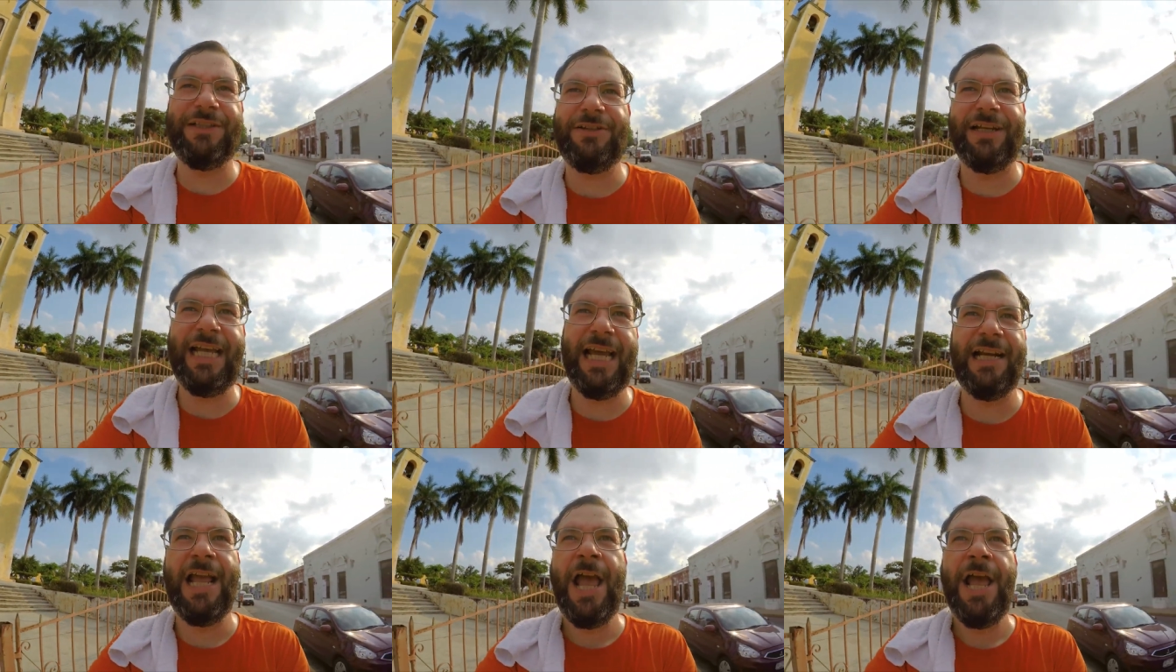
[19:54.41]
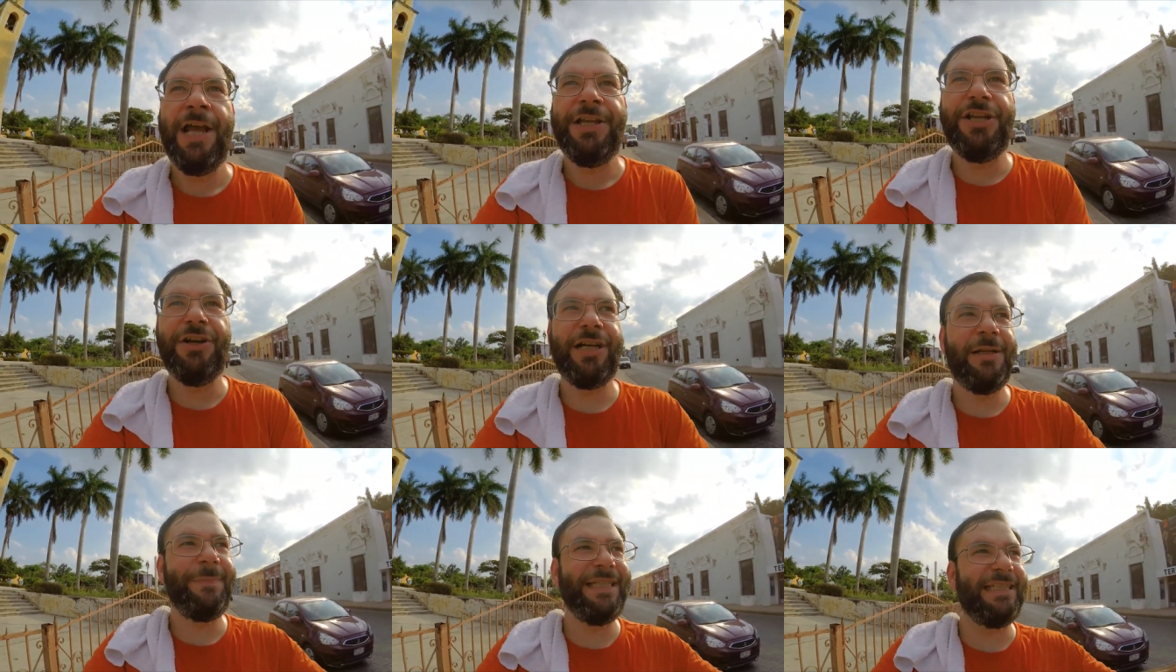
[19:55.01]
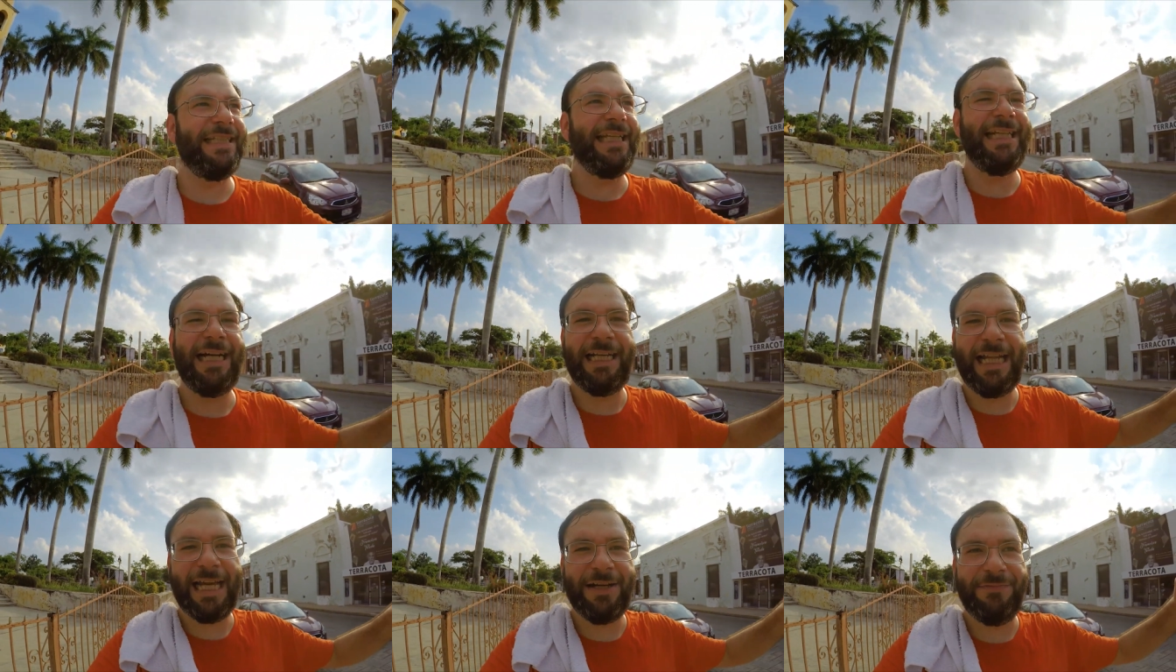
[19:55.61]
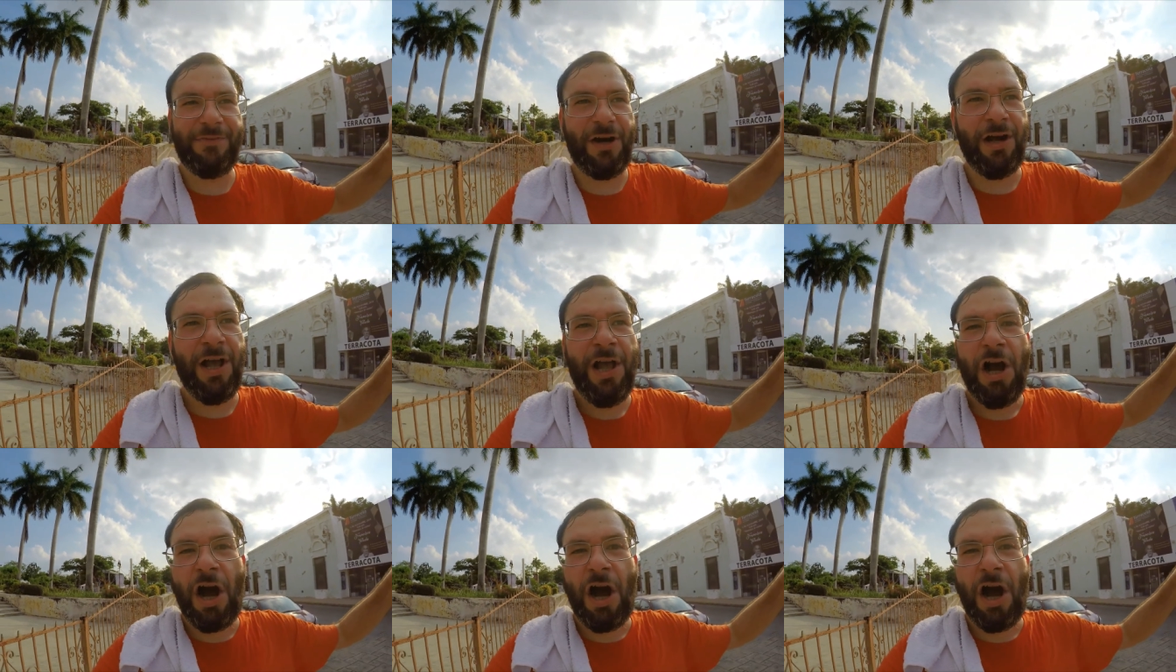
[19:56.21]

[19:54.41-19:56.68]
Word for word: So again, you're going to be seeing a lot of uh,